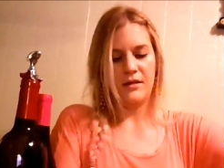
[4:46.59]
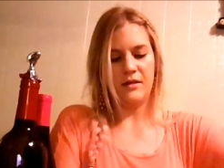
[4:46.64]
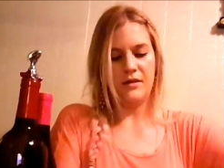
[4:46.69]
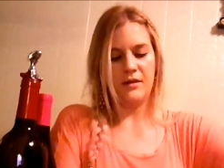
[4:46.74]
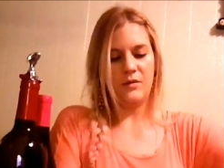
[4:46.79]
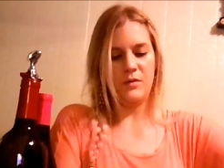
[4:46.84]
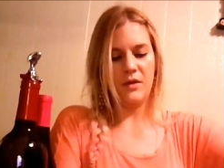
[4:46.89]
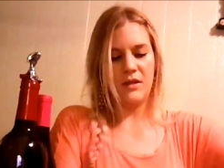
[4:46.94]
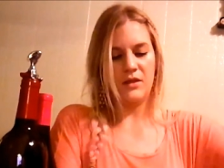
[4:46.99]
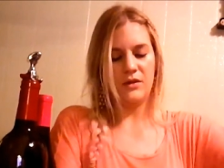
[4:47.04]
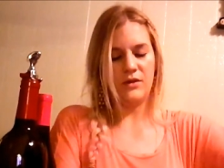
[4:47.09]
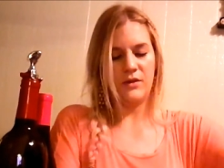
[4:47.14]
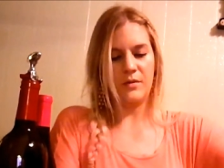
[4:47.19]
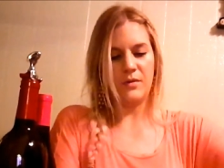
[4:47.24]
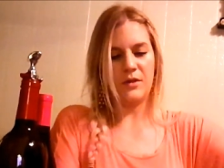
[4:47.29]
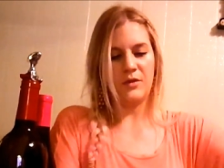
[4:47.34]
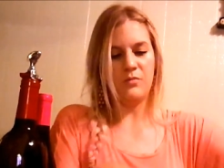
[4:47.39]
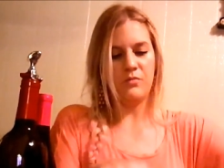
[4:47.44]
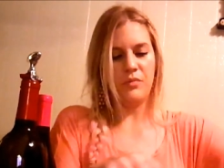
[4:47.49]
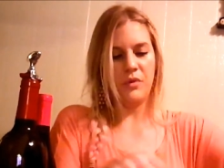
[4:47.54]
this is why there's
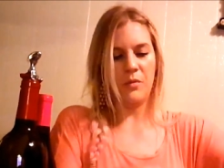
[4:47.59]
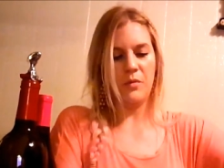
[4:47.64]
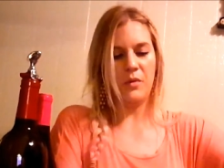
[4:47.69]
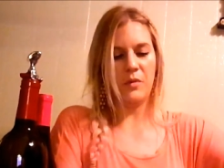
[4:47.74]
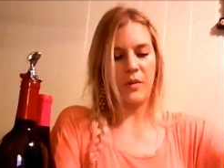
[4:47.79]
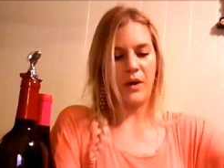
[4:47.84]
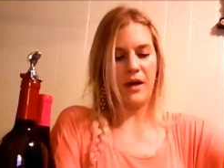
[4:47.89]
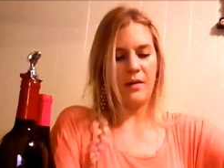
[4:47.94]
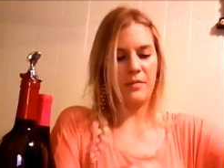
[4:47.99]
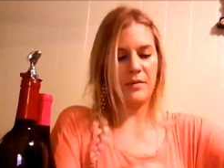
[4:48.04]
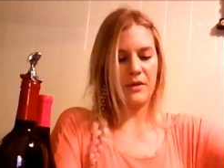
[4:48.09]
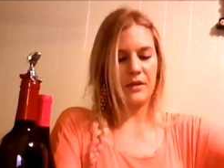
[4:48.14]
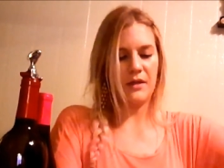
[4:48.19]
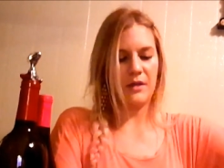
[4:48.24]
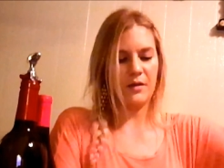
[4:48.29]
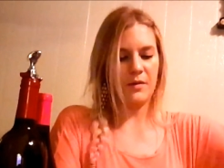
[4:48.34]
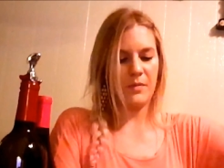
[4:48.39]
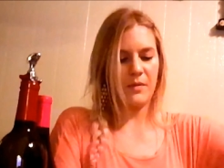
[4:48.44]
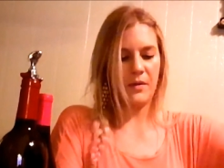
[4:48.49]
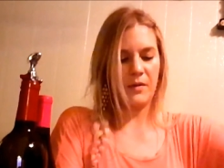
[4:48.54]
so much bubble wrap in
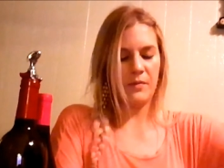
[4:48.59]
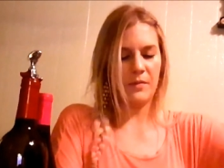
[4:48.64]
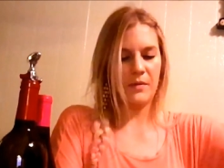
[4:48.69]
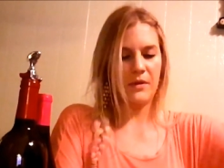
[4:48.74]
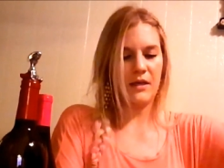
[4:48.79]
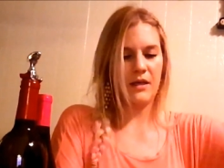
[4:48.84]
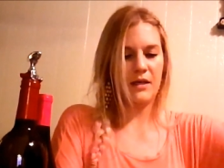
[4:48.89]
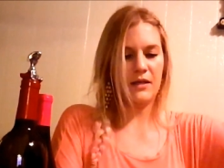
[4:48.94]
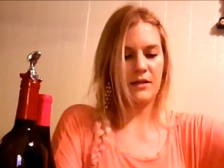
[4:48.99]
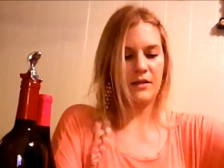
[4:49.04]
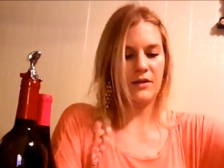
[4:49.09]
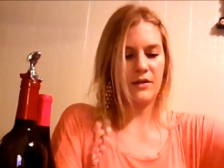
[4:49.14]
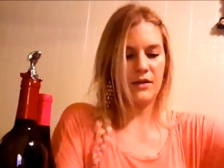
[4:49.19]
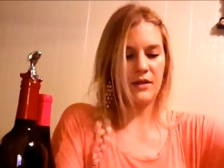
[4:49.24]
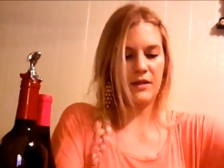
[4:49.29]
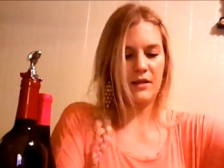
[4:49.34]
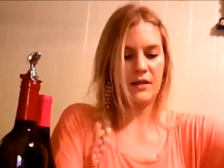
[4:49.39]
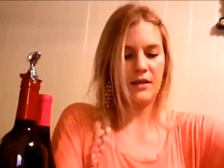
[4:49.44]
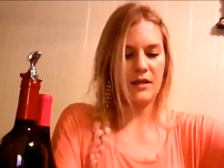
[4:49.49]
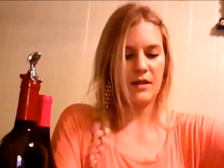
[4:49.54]
here. So
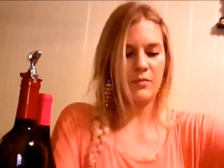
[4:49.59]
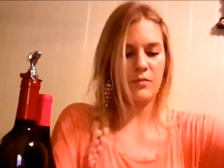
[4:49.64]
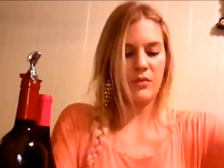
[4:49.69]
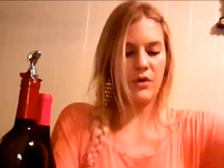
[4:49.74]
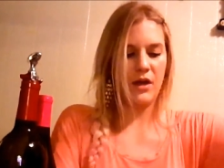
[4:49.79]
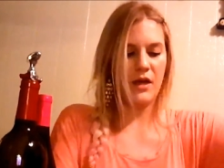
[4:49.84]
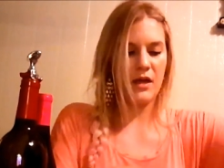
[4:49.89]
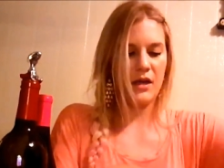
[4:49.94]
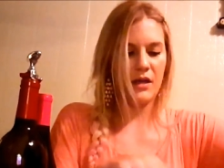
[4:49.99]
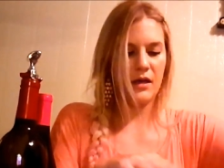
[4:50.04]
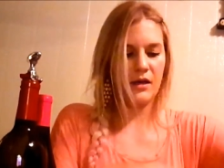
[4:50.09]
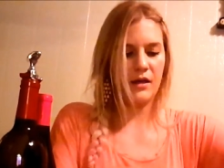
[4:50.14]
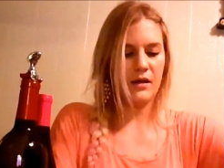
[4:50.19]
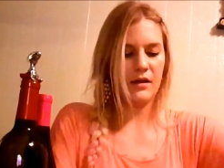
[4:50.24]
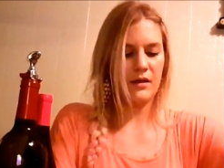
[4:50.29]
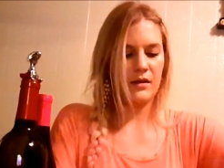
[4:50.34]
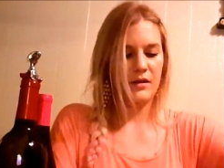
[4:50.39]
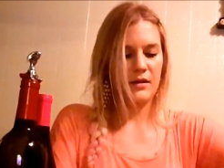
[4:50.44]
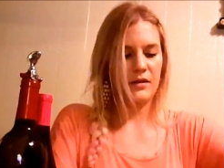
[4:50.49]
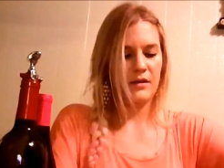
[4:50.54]
this is great.
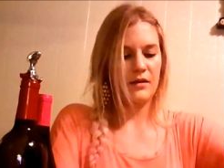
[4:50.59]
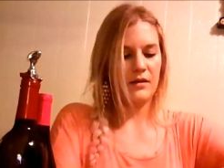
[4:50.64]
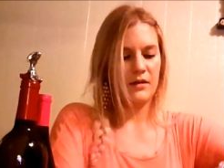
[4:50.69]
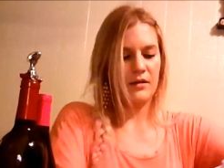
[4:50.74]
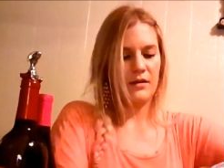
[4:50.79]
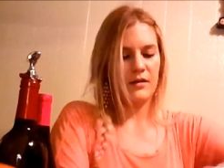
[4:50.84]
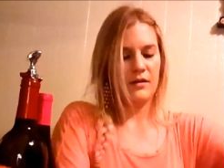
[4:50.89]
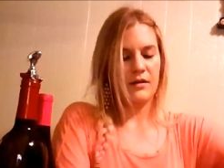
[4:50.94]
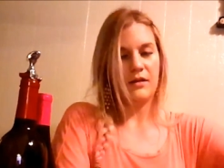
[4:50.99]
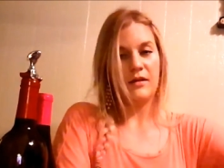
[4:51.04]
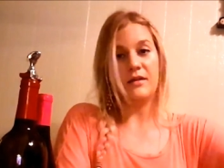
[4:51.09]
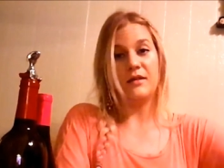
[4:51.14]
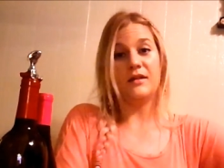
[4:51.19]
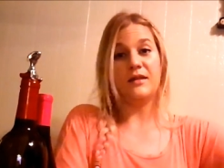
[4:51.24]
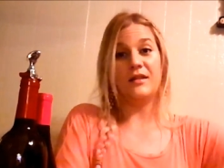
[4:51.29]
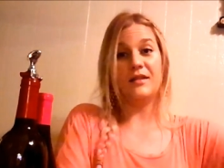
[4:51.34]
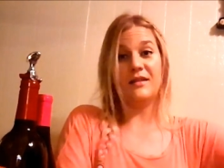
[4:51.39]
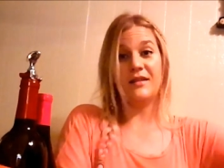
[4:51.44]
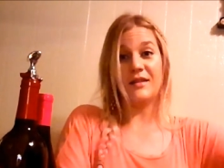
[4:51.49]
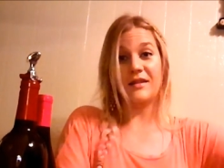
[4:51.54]
because
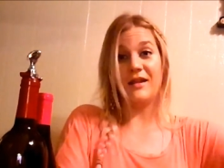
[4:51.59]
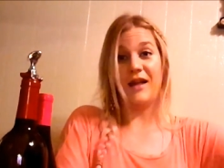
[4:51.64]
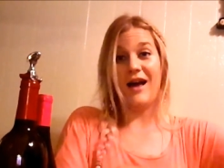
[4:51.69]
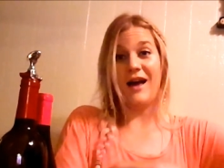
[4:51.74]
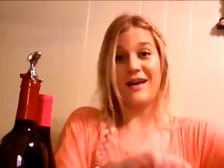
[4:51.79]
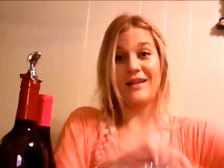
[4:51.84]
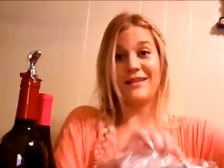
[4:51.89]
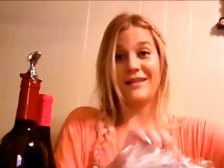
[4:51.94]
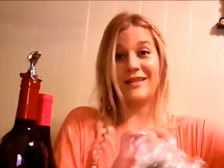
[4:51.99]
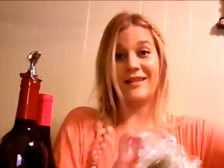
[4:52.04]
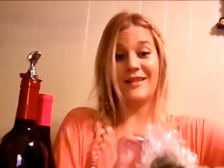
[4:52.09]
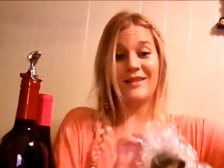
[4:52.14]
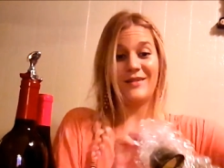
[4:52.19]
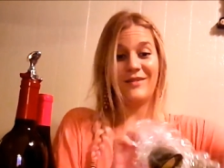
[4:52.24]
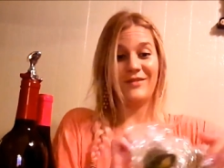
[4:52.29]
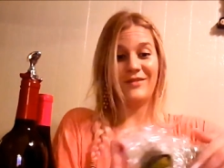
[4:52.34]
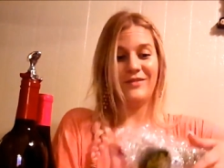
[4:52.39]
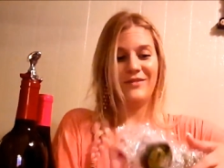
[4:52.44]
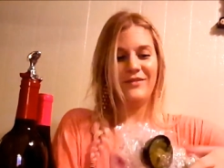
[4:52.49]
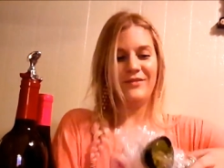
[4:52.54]
it is wax.
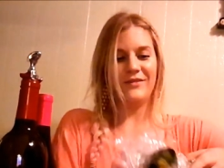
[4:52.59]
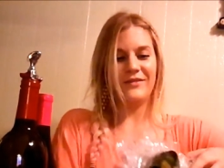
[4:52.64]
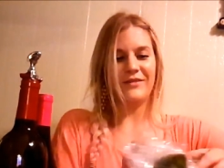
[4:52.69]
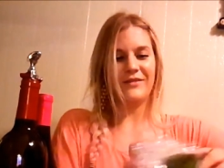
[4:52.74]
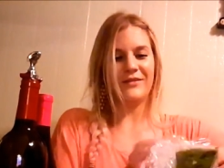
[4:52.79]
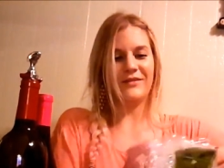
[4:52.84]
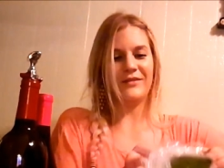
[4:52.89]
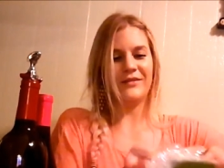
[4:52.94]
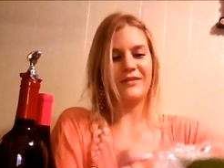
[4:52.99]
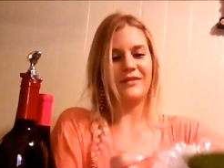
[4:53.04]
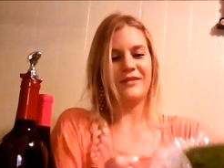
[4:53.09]
Ooh.